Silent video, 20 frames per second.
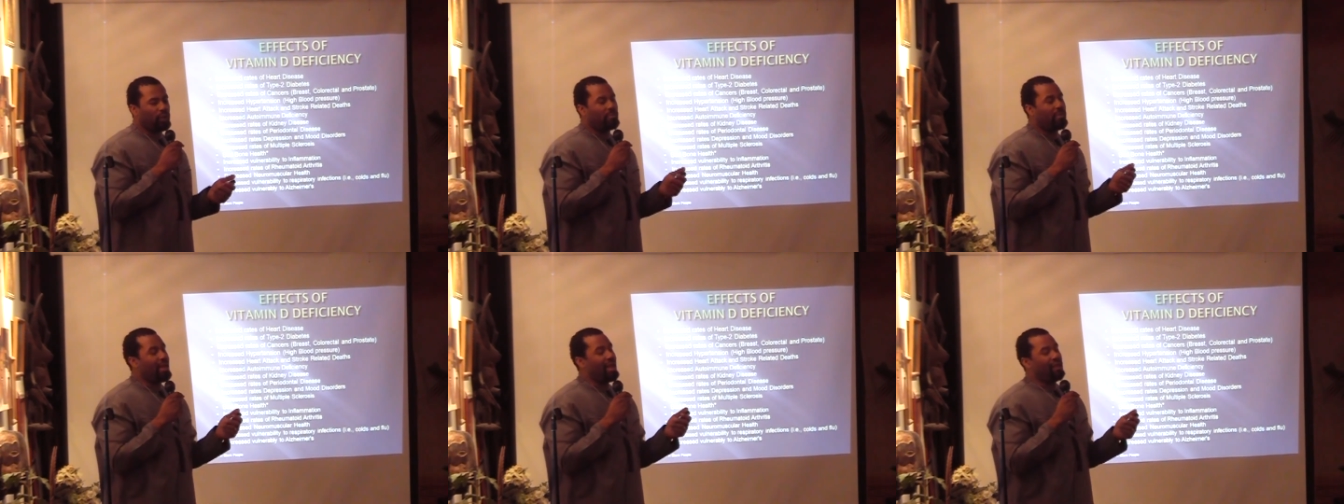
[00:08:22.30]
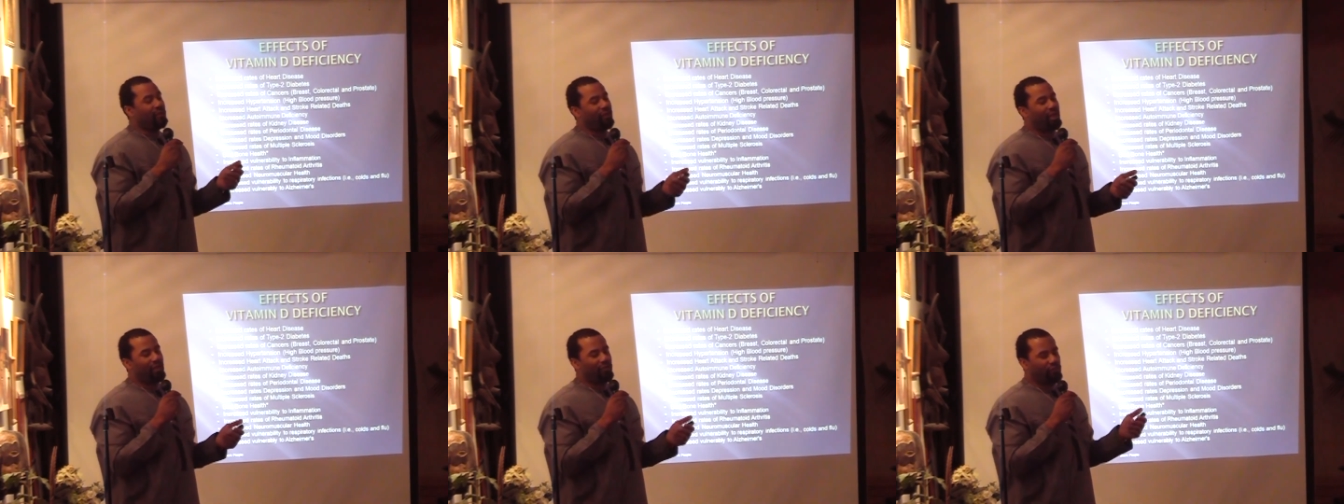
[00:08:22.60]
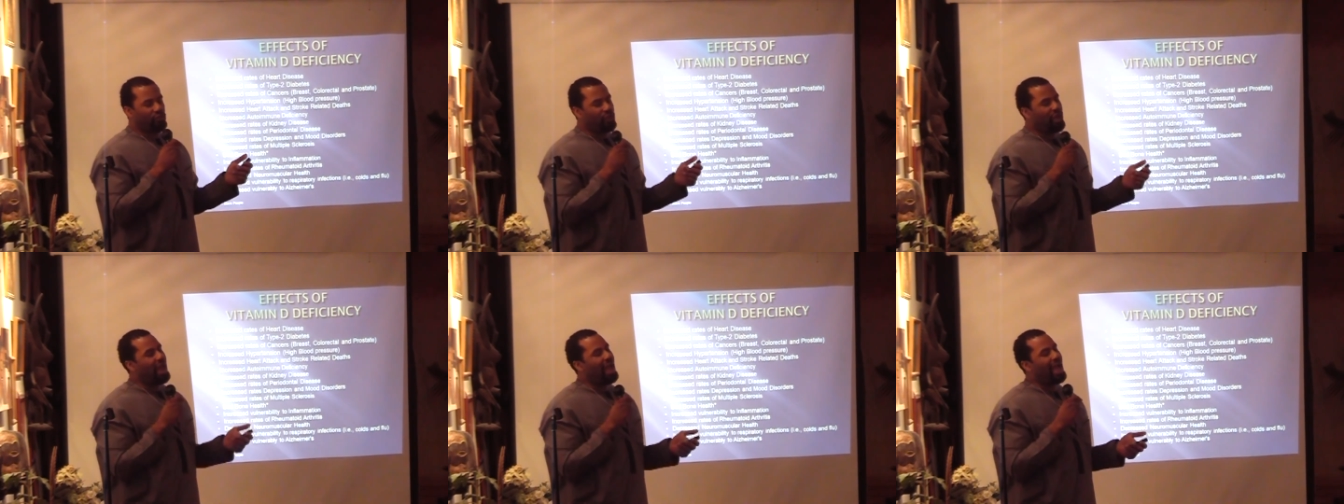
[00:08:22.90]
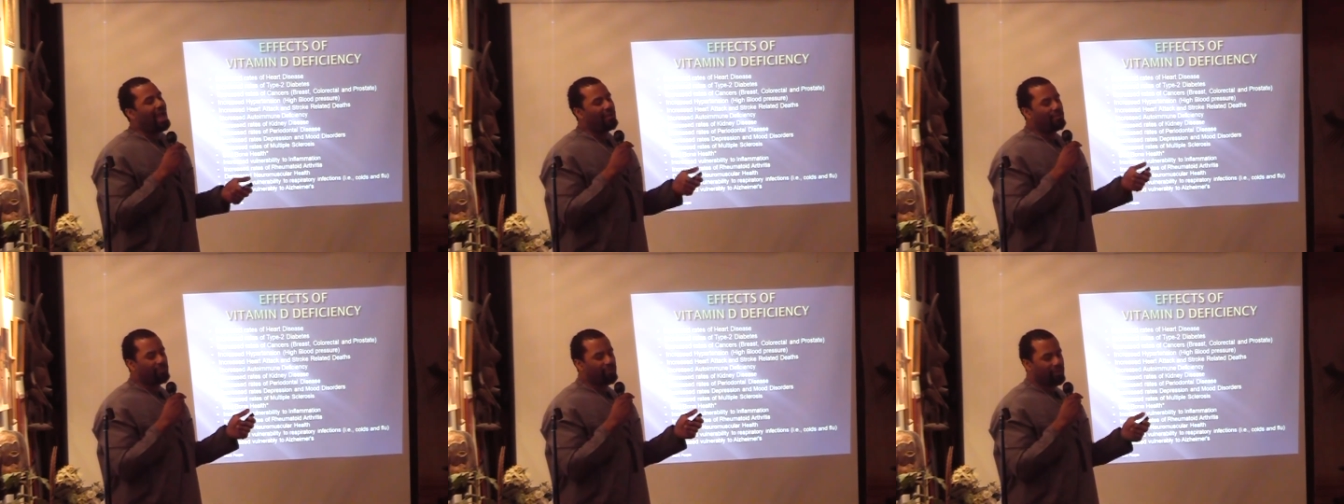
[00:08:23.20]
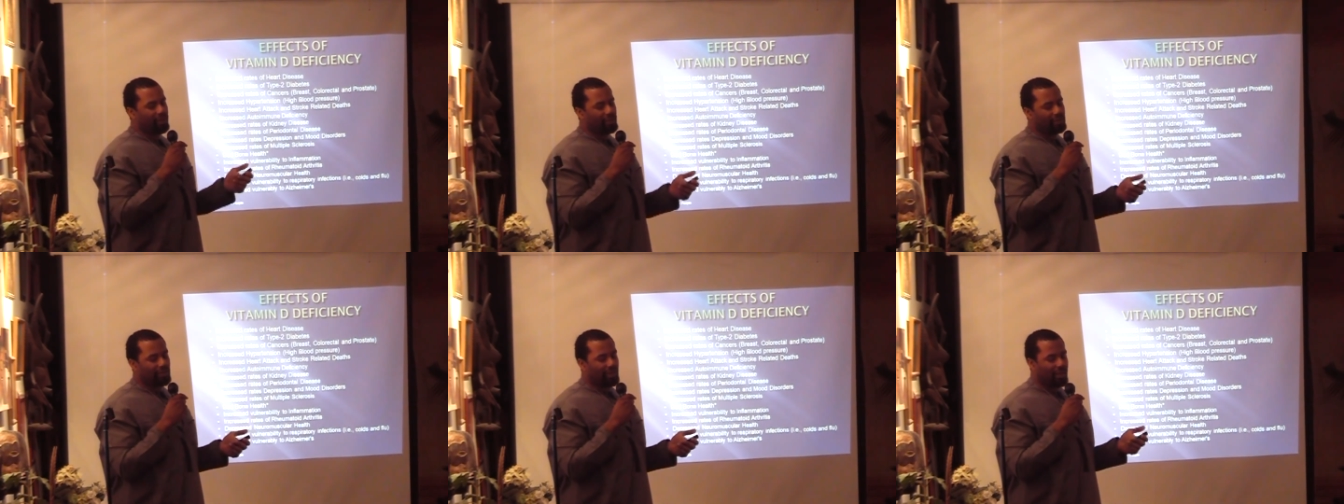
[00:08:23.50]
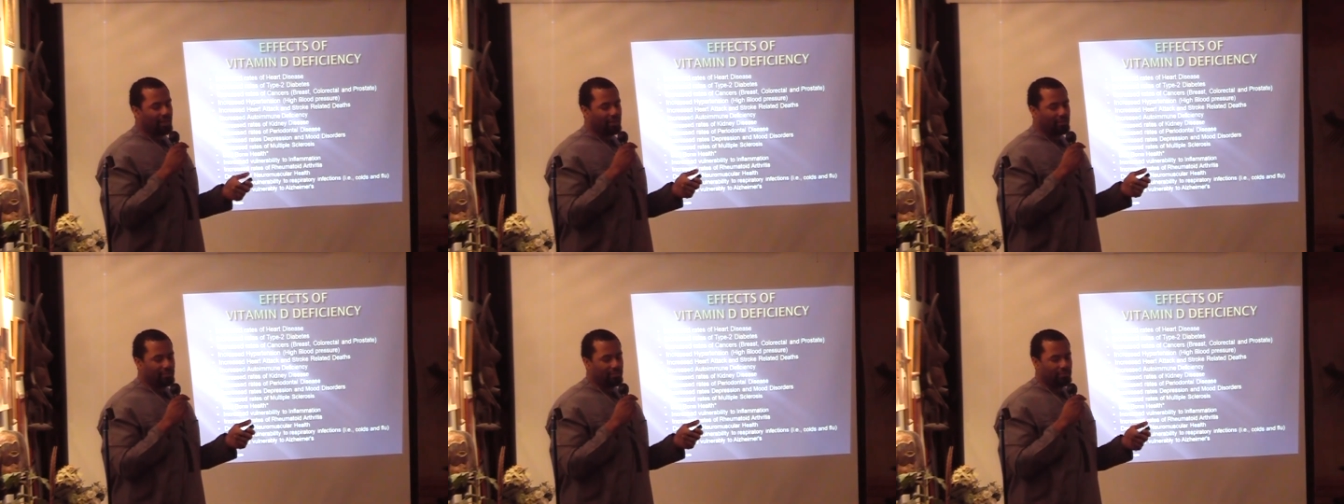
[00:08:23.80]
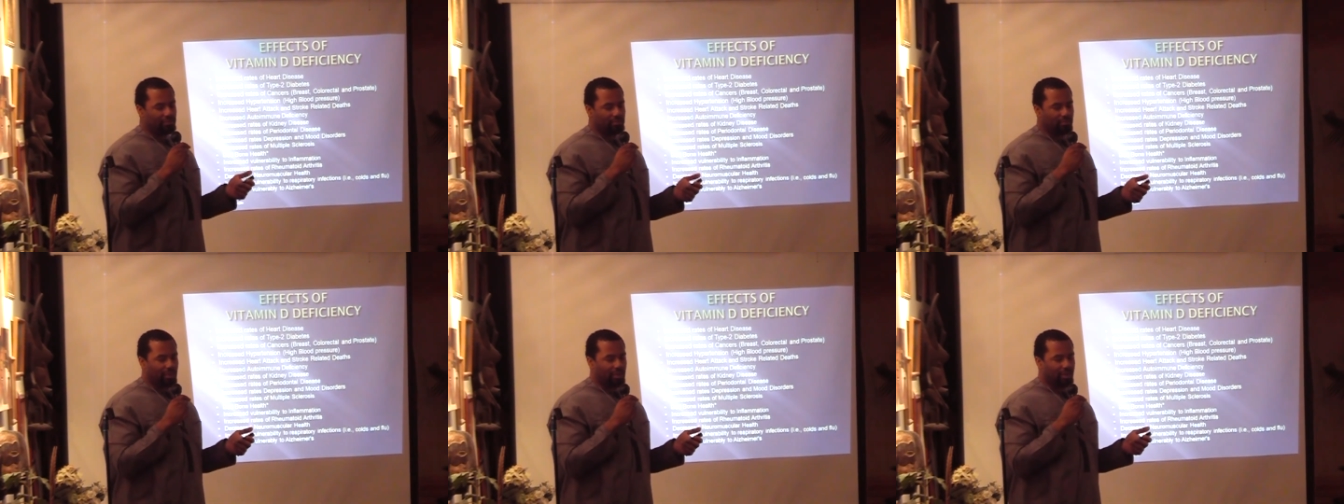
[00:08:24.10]
We may, if, if you have
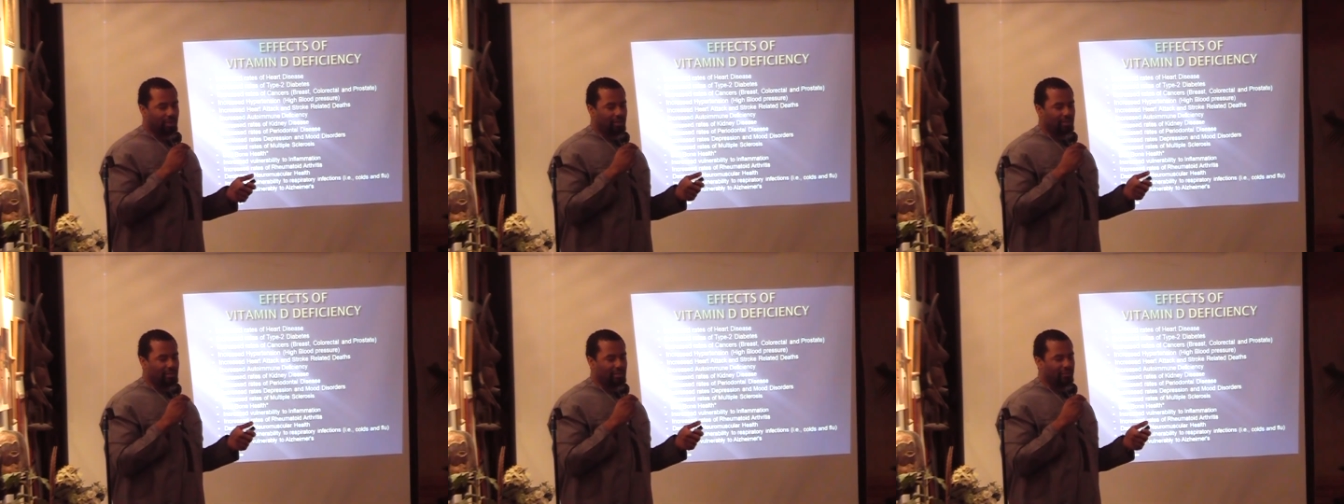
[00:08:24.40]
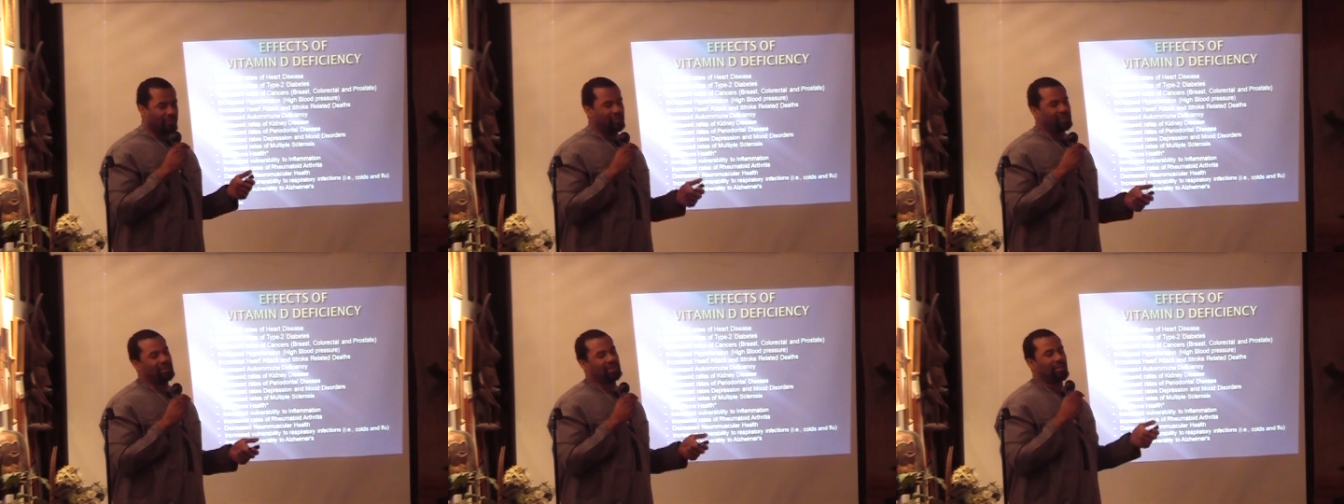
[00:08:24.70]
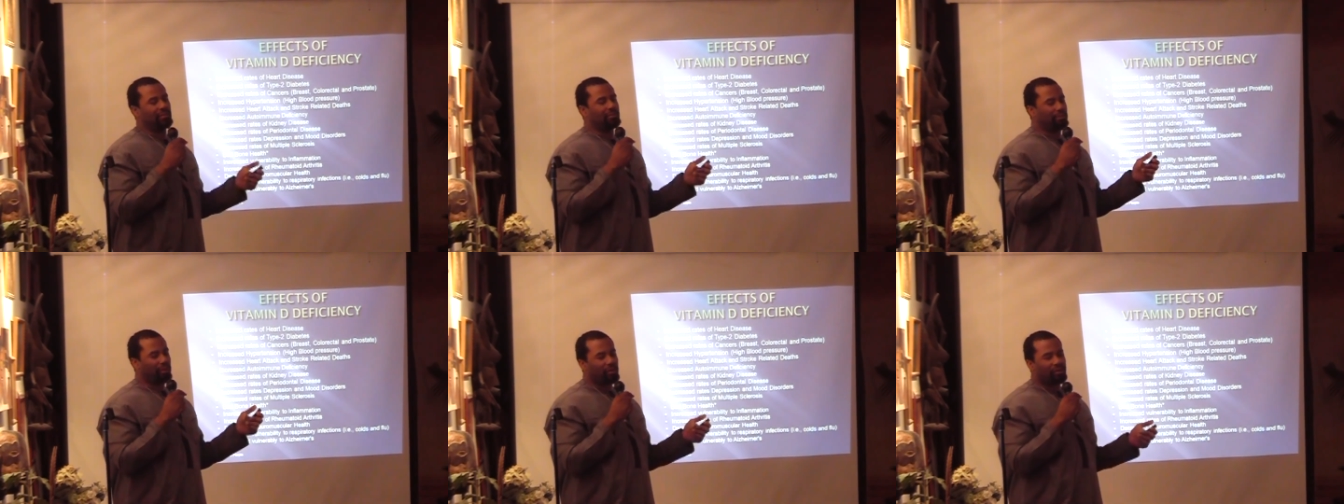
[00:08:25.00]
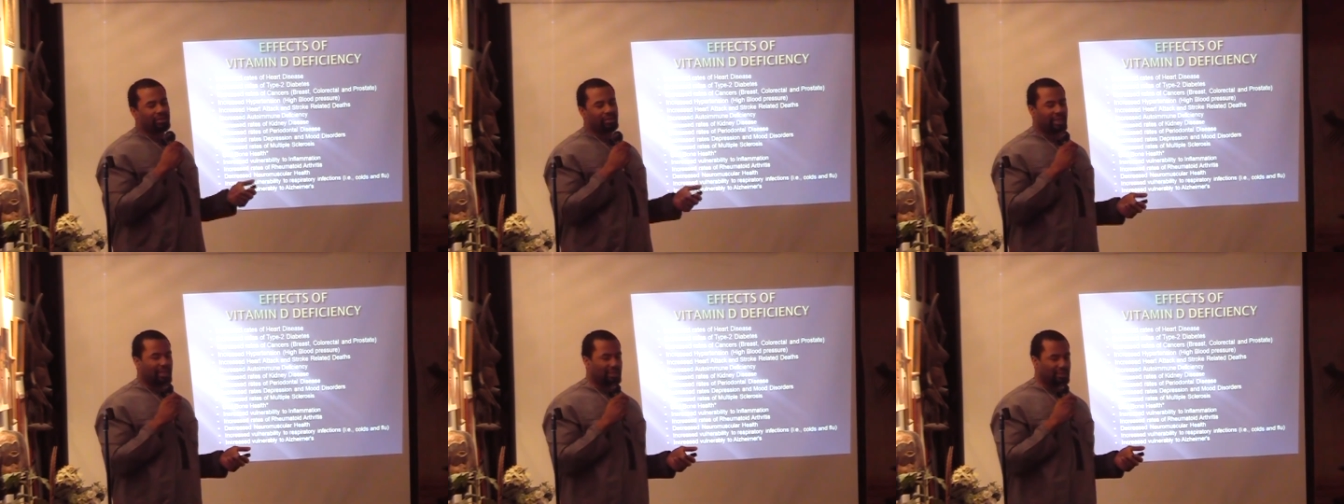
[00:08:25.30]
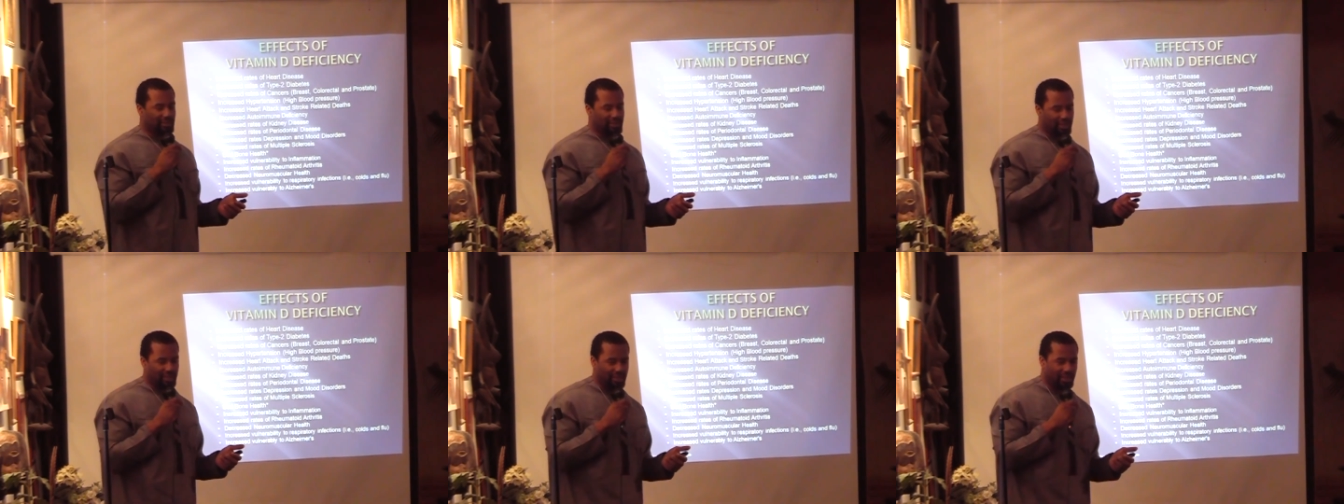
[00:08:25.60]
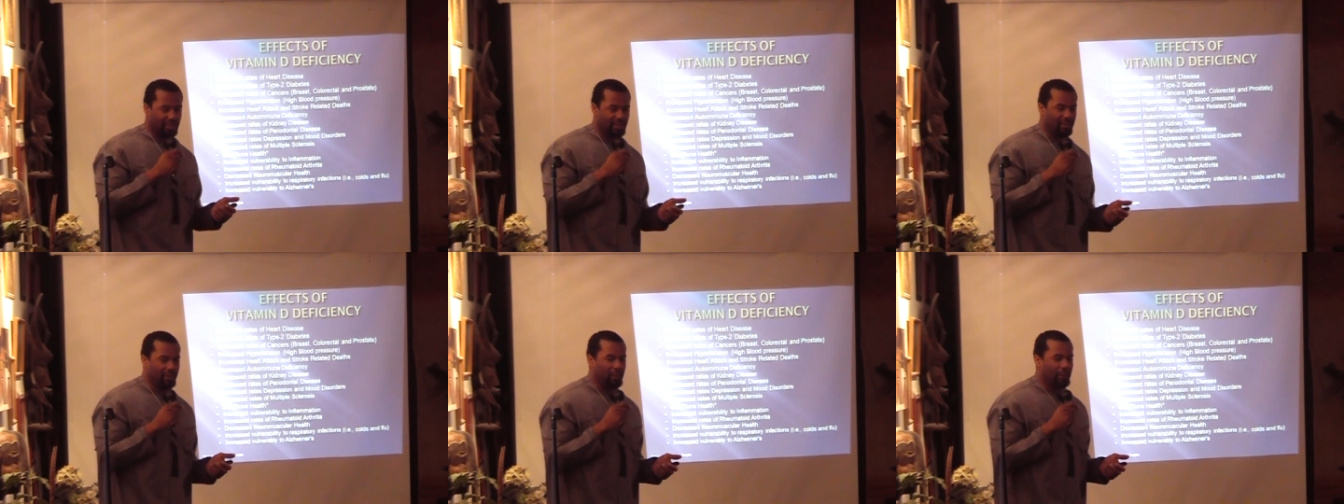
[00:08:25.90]
a, a, a deficiency in bone density,